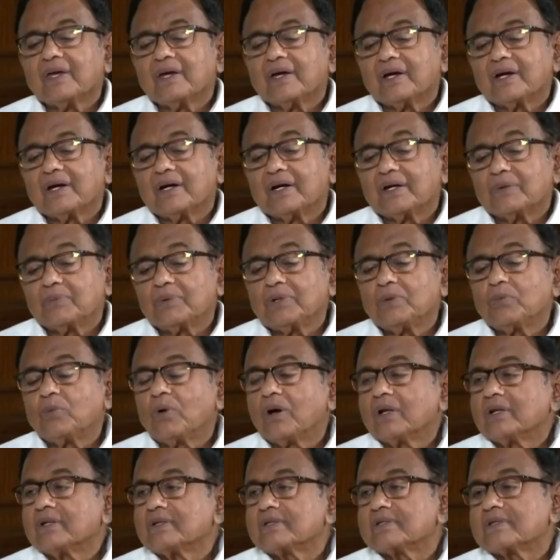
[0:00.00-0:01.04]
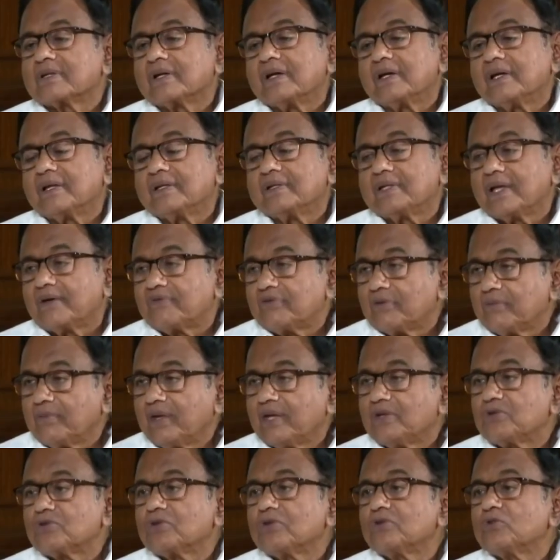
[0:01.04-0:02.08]
We want
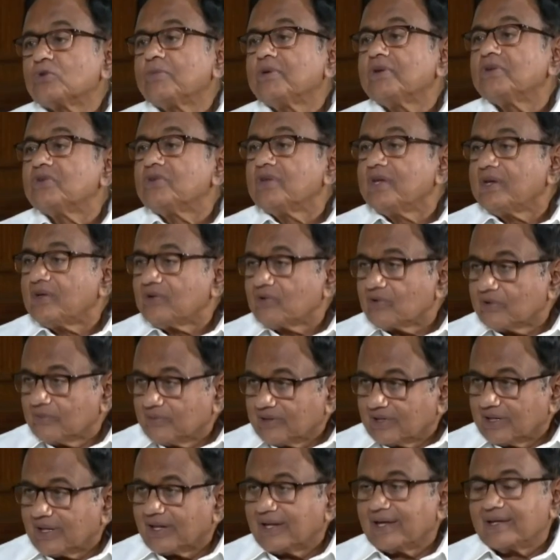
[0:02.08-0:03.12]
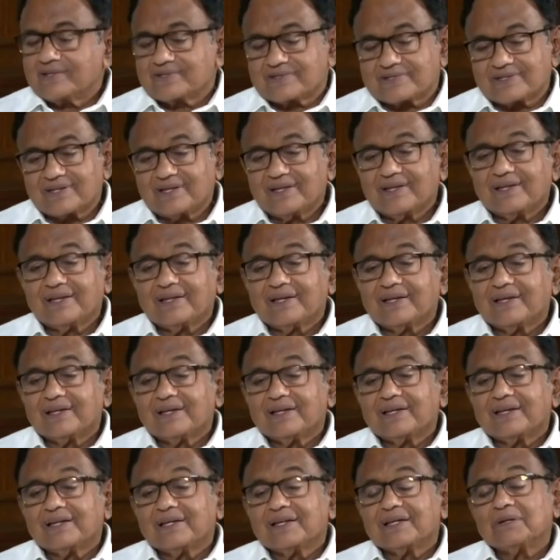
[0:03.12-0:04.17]
defamation to be decriminalized.
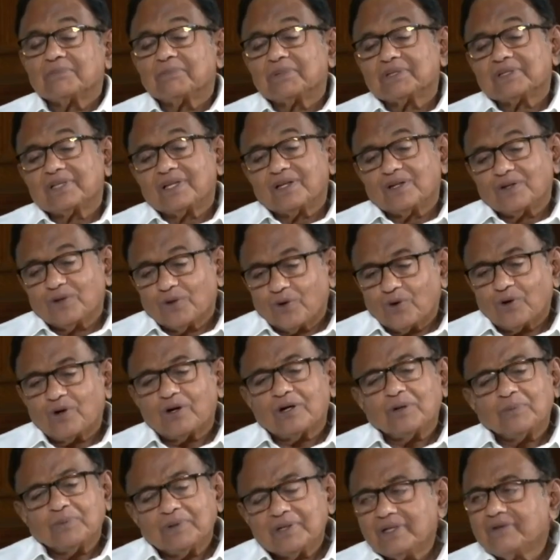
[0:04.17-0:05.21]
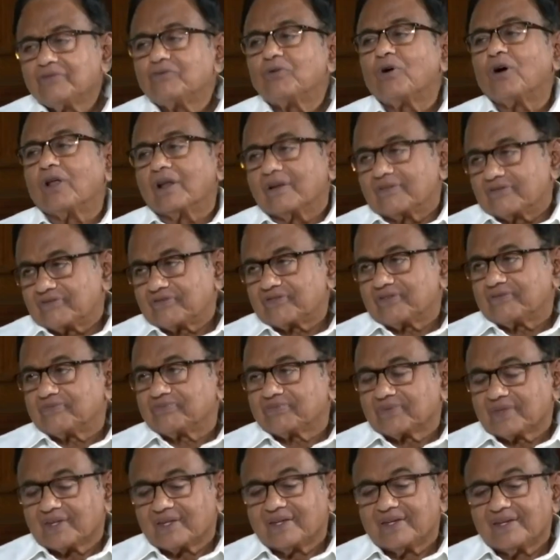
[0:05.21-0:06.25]
But the law will evolve.
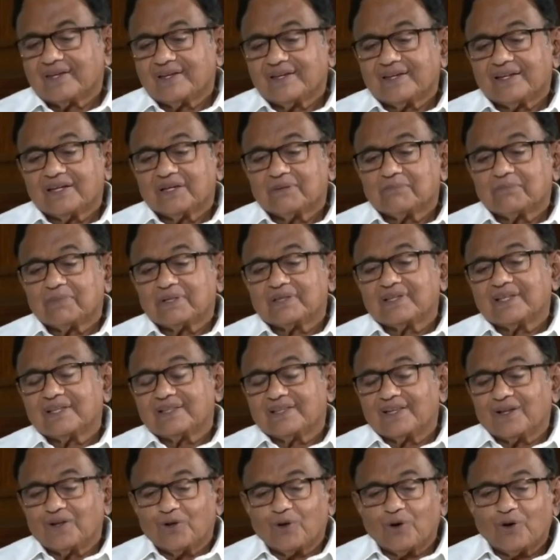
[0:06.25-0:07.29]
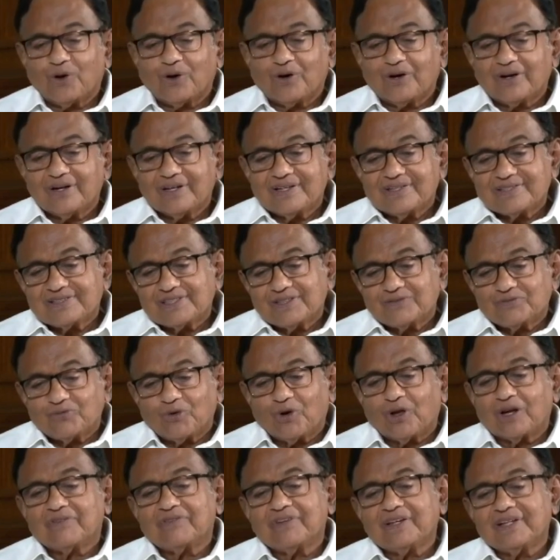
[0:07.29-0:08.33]
But the law is
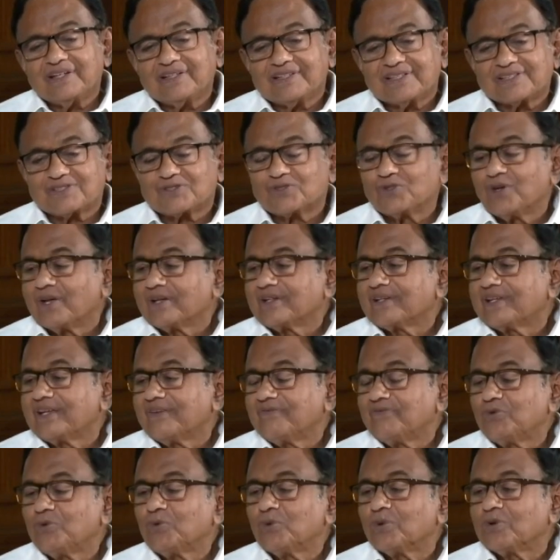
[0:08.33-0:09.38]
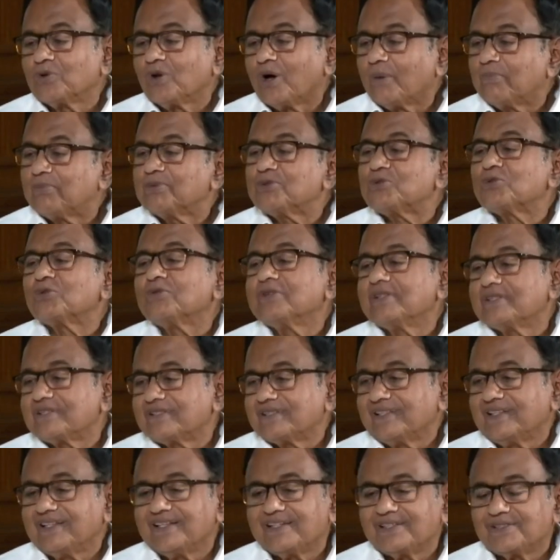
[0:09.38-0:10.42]
evolving does not give you an
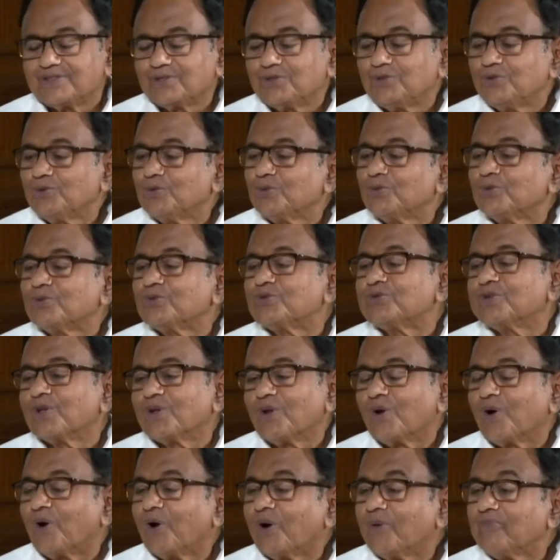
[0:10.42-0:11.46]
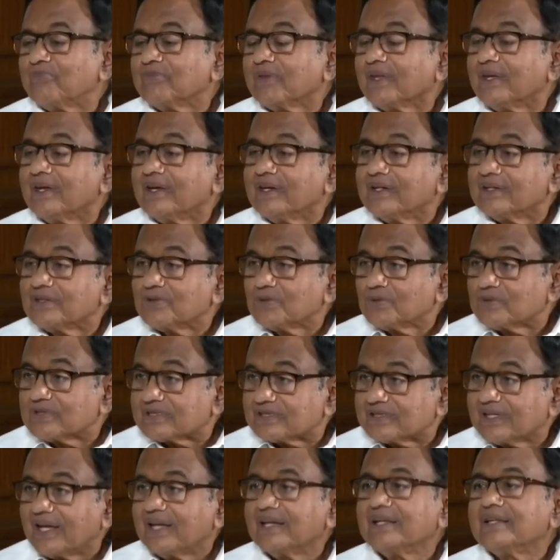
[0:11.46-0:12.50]
opportunity to use the law to
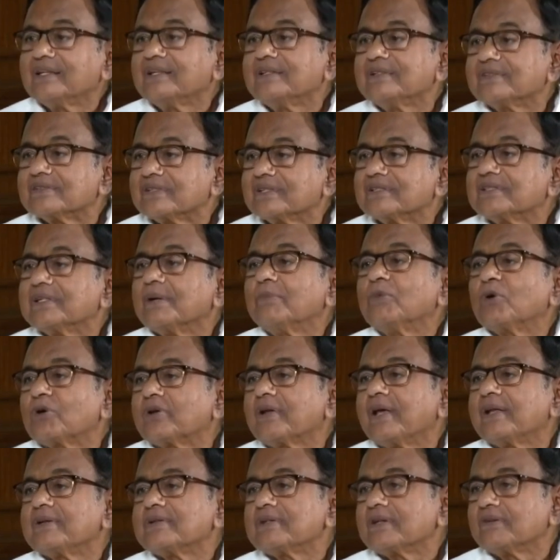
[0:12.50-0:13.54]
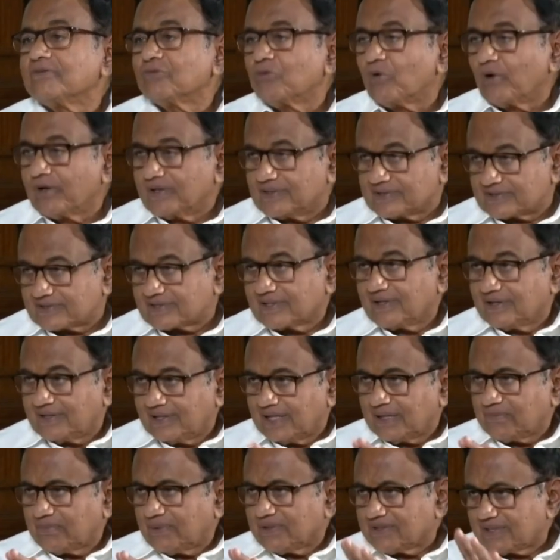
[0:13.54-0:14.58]
silence a democratic voice.
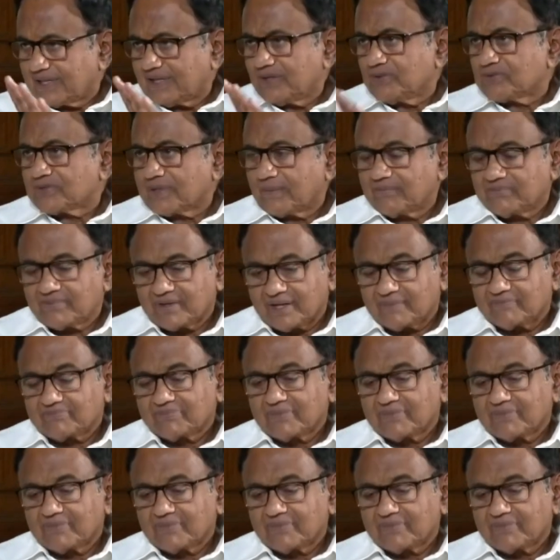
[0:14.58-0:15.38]
Let me tell you something.